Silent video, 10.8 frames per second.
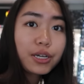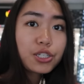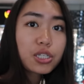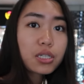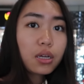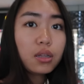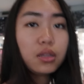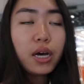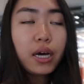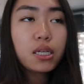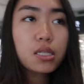it's just a
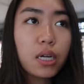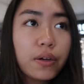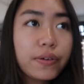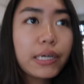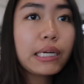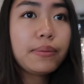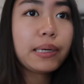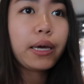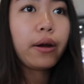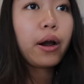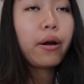lot of stuff I need to be
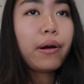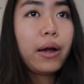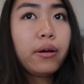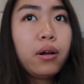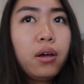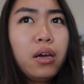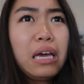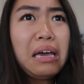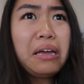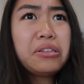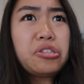carrying around
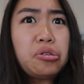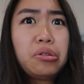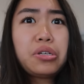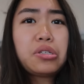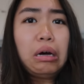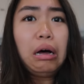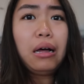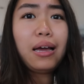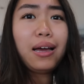into the stall.